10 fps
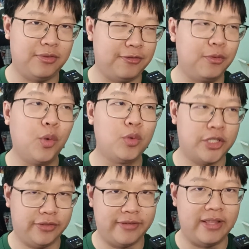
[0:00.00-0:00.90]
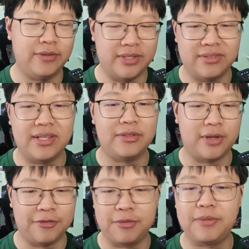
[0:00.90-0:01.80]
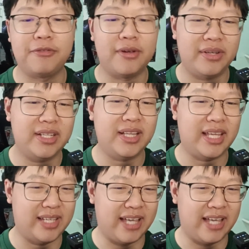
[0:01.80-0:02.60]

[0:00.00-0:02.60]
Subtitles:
with no shield value is that you have to be very like